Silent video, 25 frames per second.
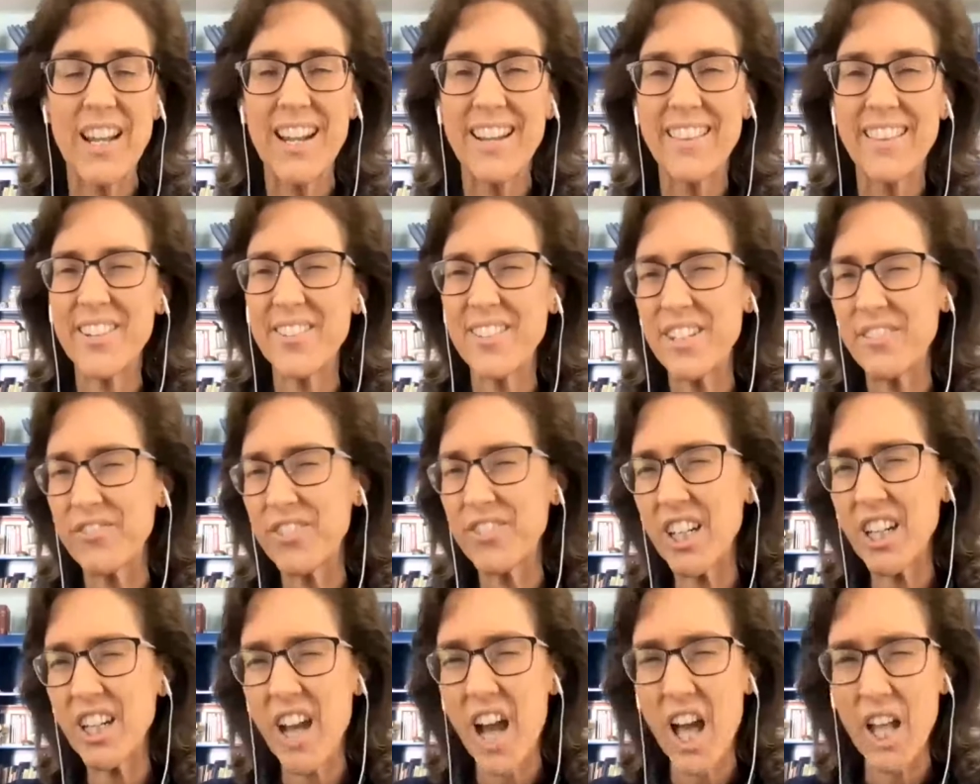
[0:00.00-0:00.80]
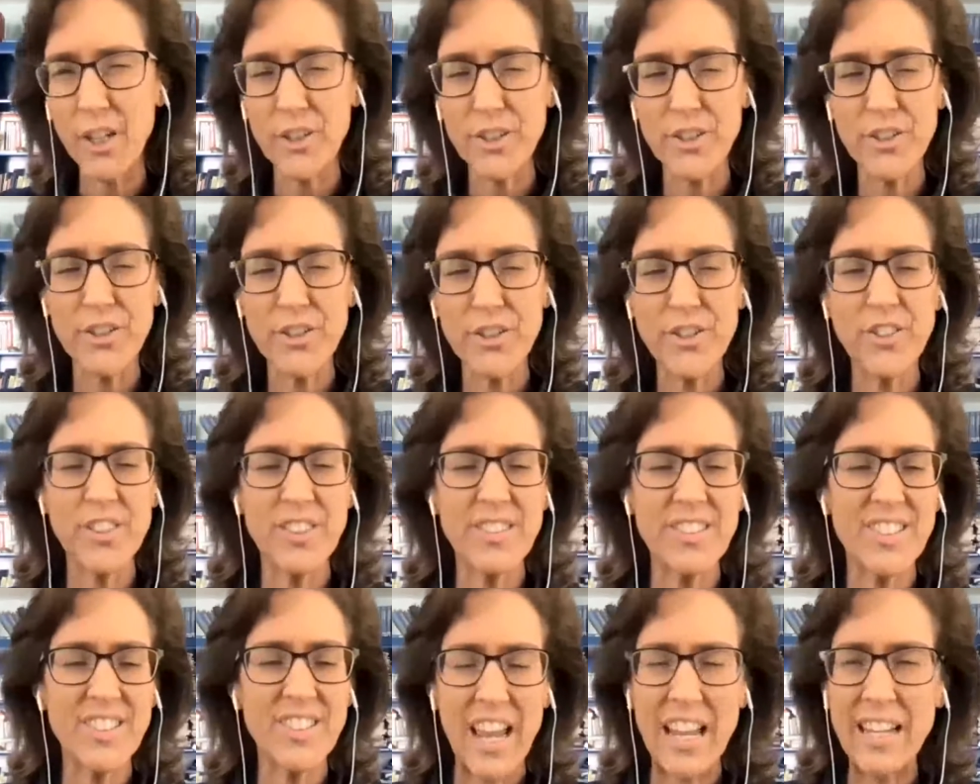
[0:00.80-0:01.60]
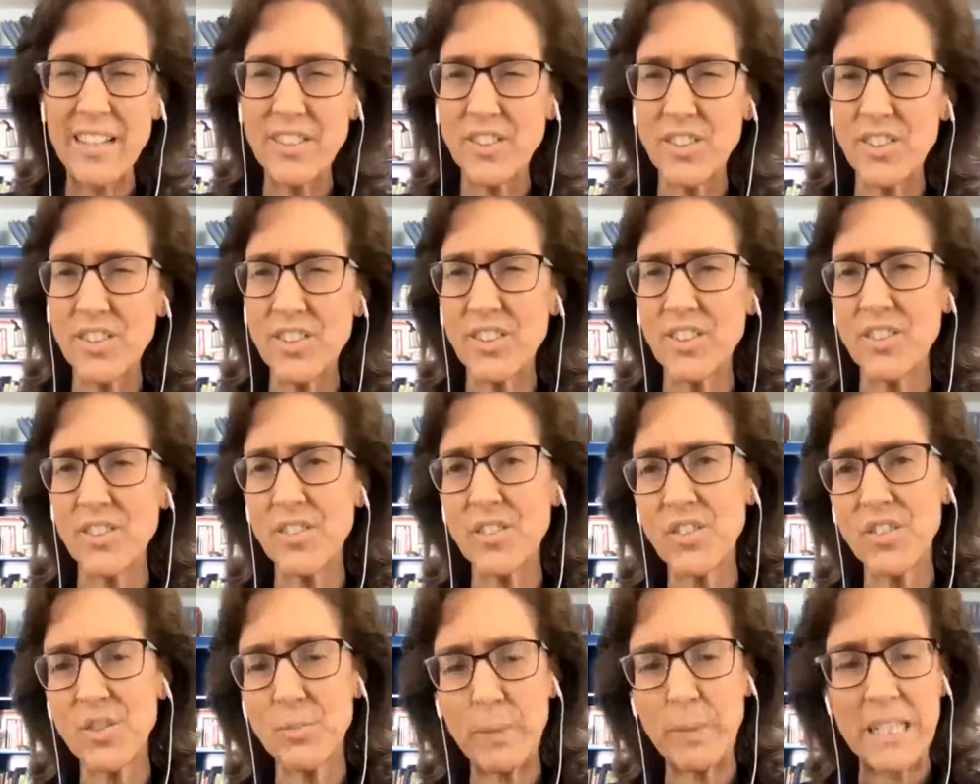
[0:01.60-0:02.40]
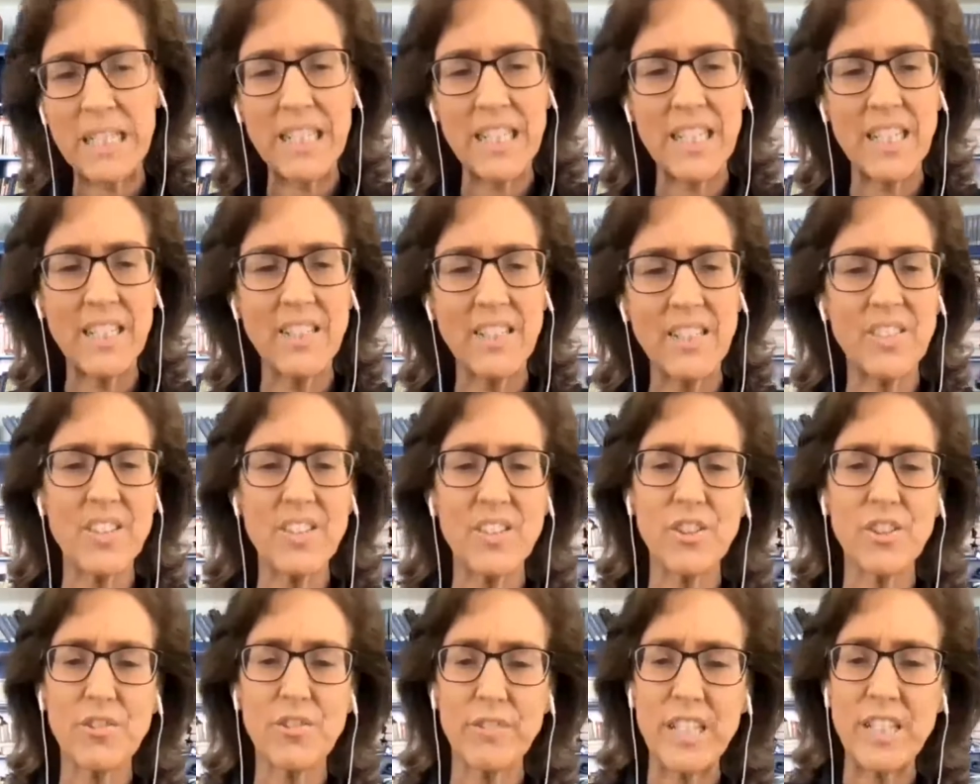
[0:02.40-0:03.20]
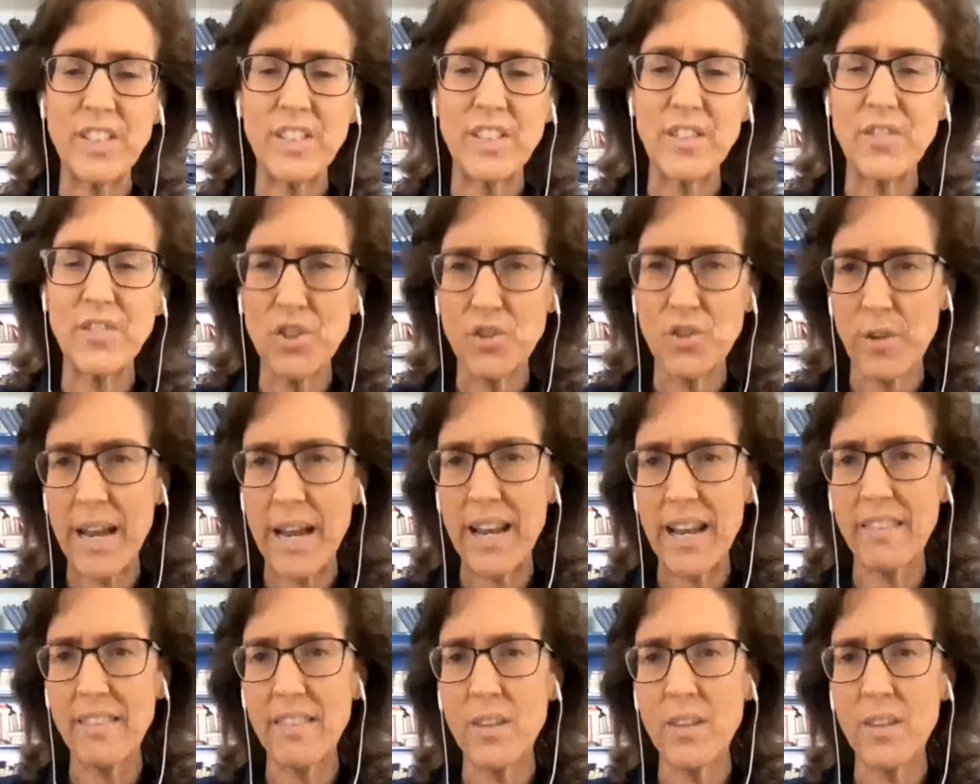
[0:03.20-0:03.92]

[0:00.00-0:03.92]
Their different colors and sizes and speeds and degrees of strength,